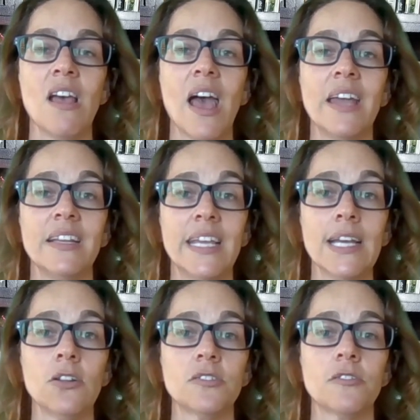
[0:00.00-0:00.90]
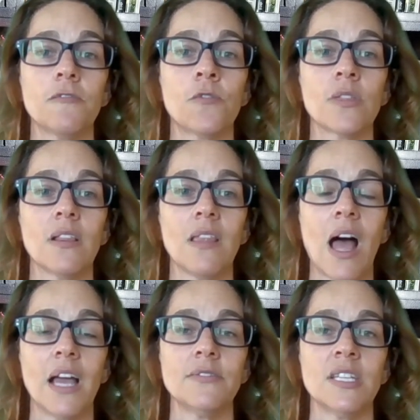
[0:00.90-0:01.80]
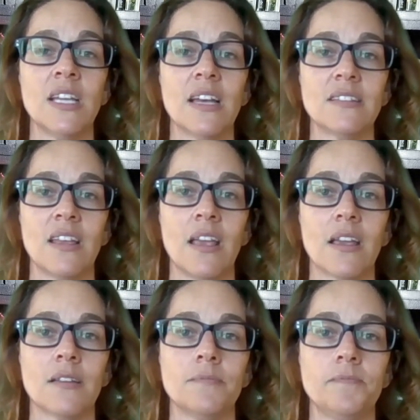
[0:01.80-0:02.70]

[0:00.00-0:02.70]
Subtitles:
and guilt for the lives he has taken.